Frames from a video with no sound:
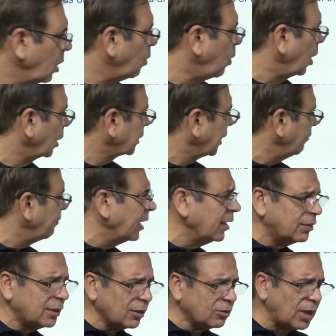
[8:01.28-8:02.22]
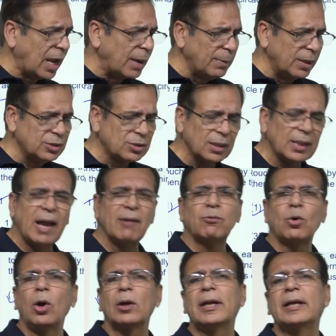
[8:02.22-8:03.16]
Whatever is this dimension, I
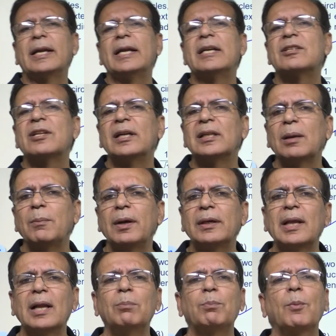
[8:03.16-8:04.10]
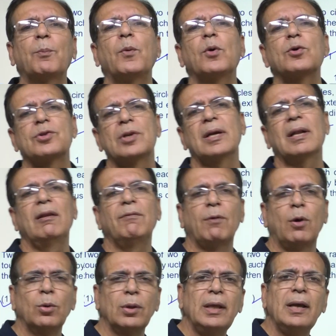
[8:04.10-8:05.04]
have called it 8 centimeter and proportionately
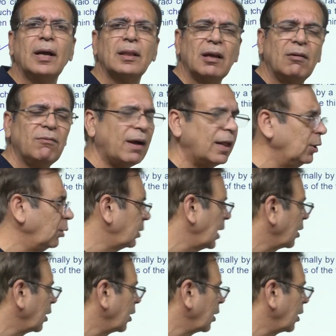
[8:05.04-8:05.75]
found the other values